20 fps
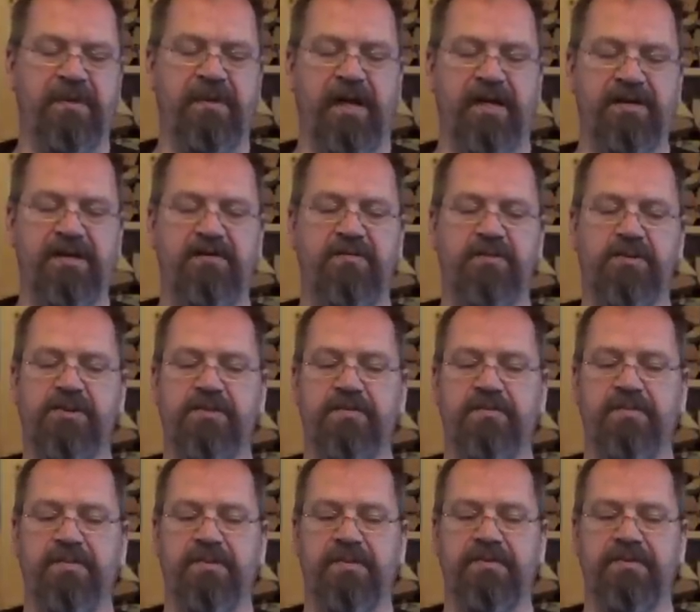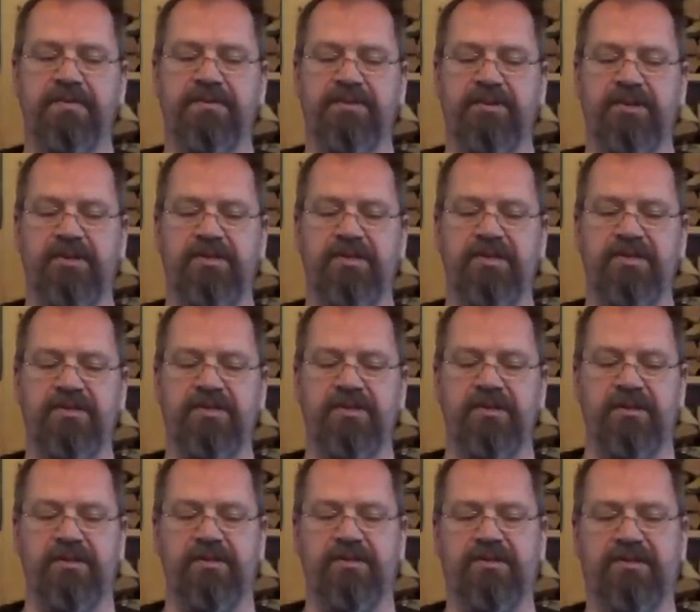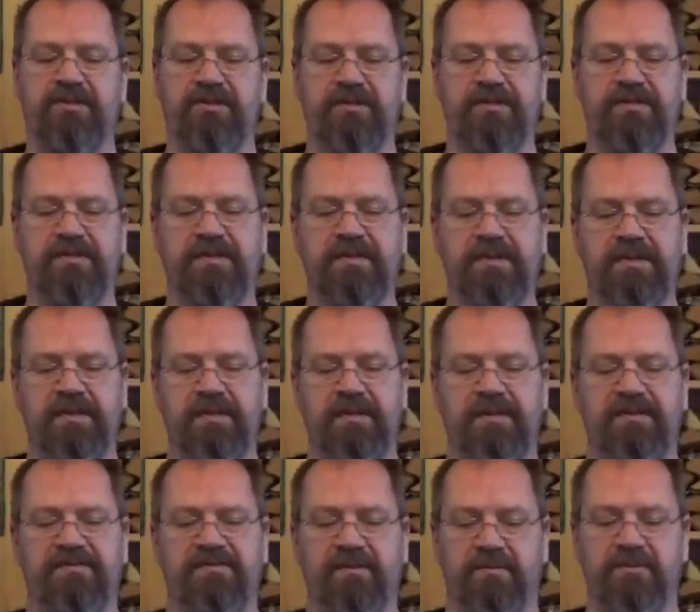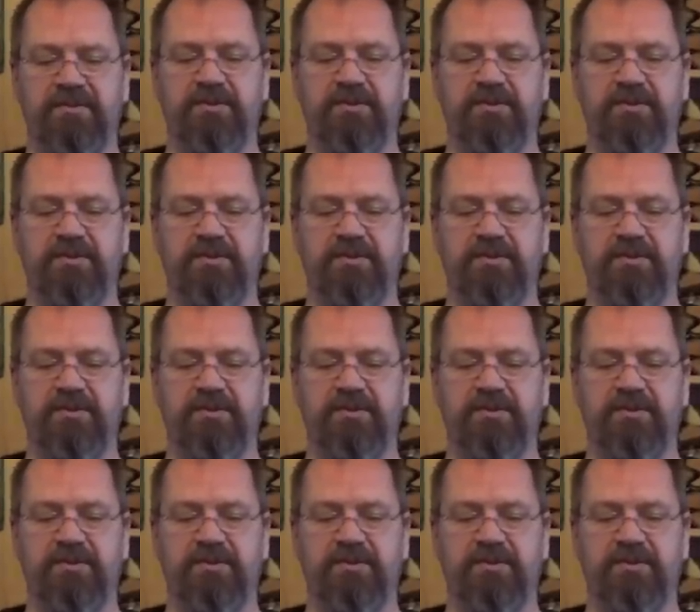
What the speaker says: I'll give you some statistics from